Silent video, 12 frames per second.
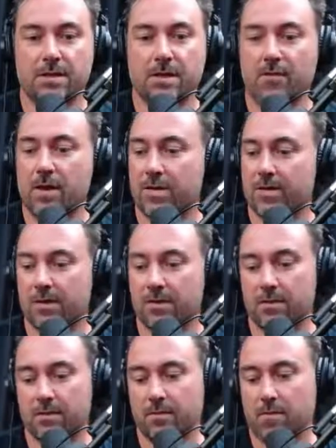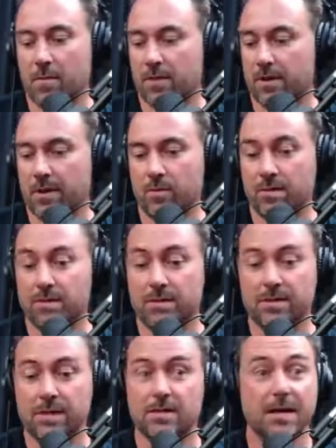around the mobile networks, and
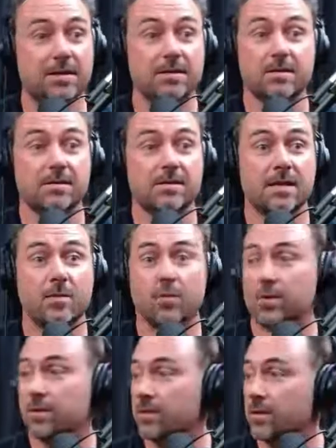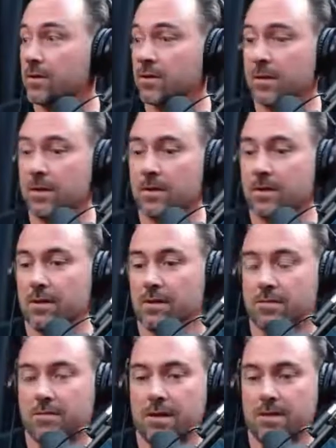you'd say actually it's the same with
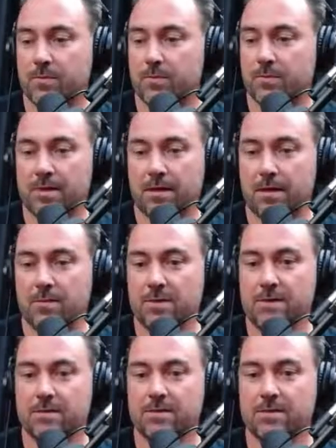the transport companies here,